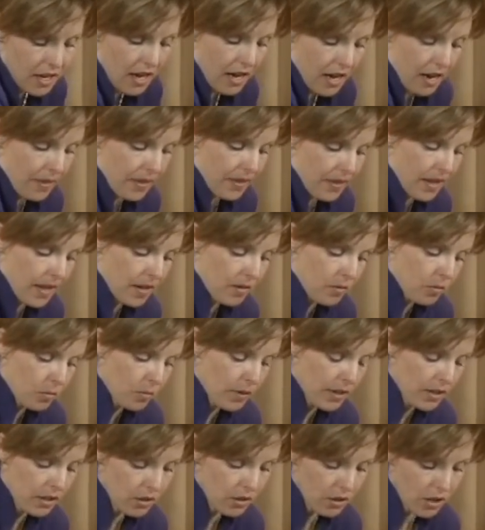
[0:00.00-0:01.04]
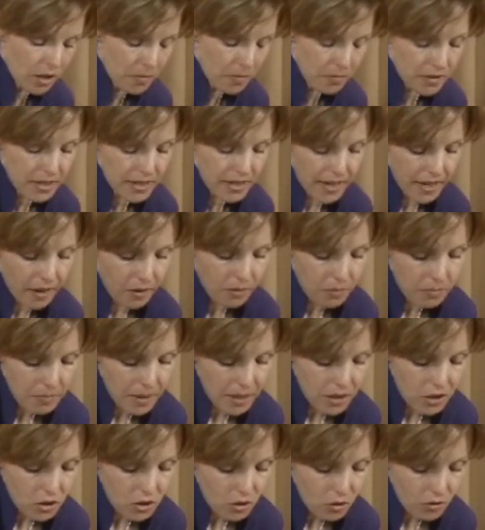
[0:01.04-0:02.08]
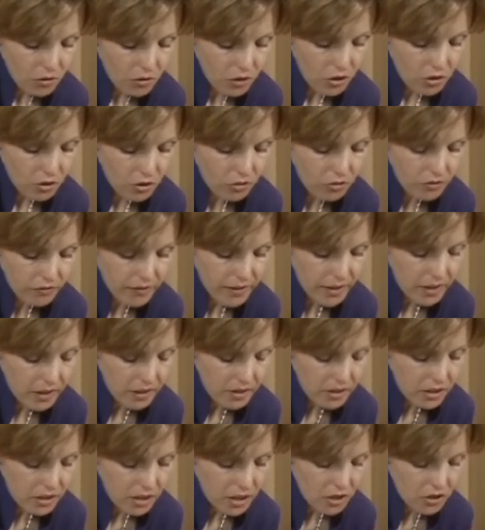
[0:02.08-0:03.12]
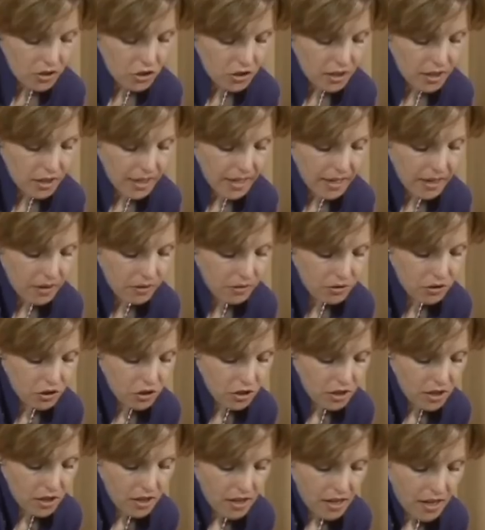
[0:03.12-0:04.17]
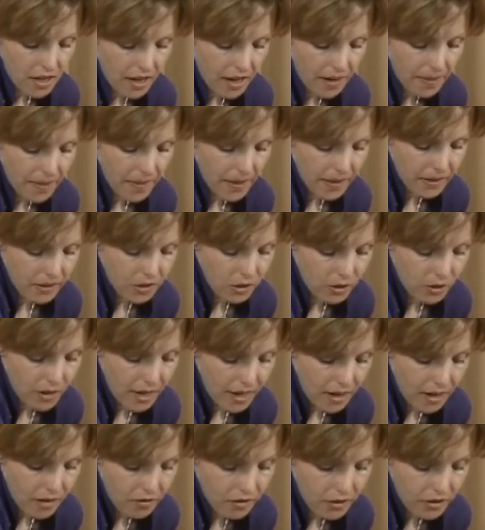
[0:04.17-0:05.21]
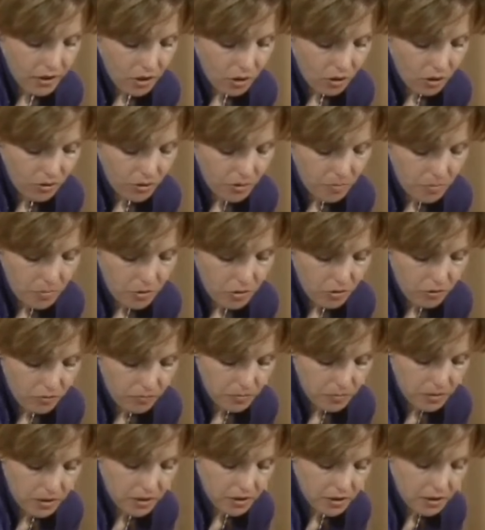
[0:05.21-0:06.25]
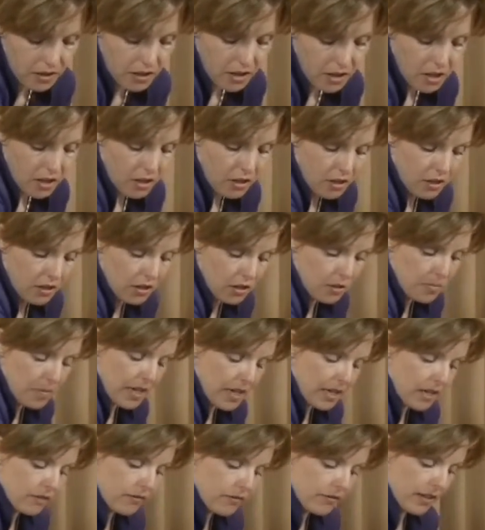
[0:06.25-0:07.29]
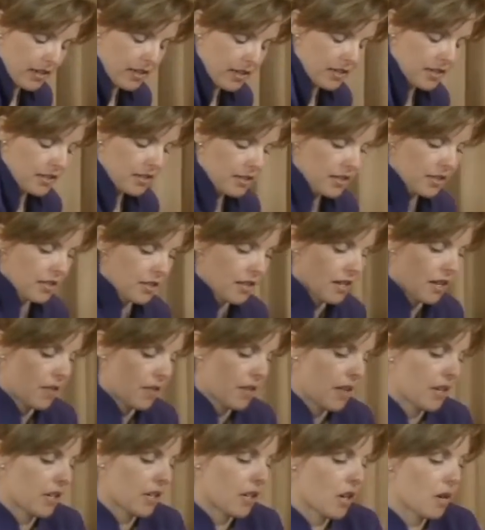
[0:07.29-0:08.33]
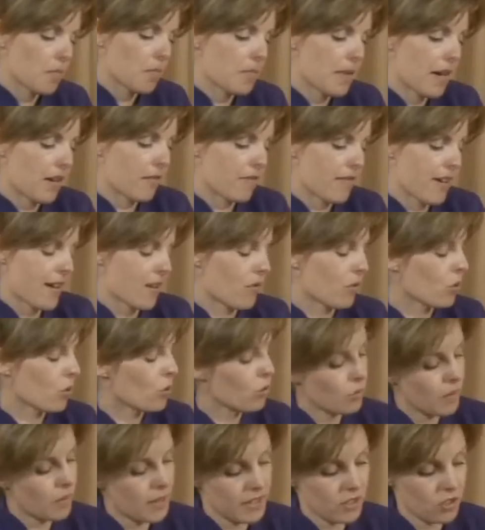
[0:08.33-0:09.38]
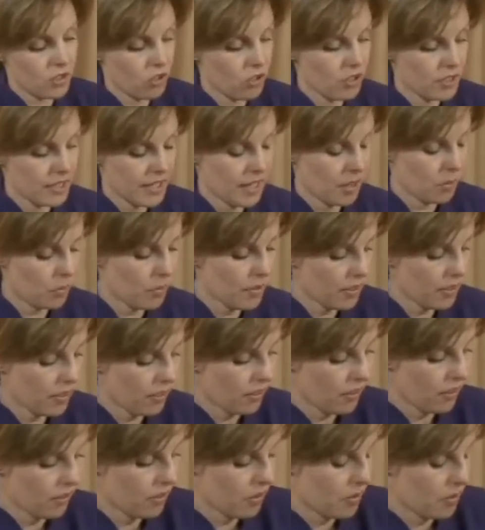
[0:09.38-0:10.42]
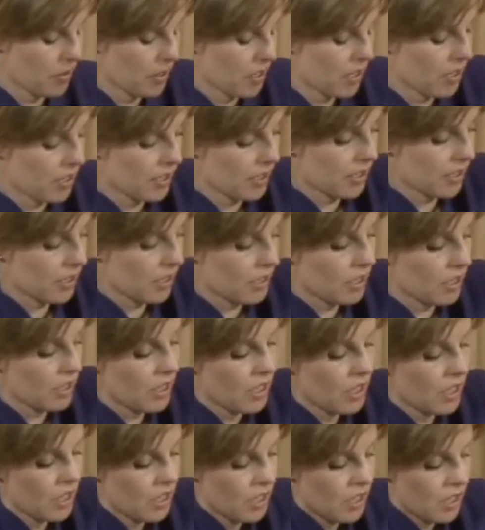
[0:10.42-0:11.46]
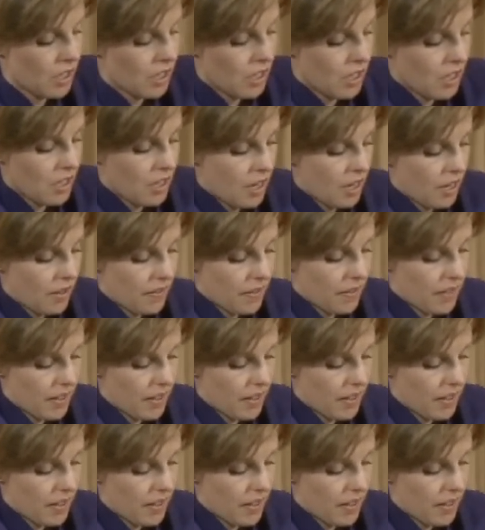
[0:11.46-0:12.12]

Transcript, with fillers: And then when you come down, make sure that your fingers touch the couch, and then you carry on the movement to make a fist, and then come back round, always contact with the person, and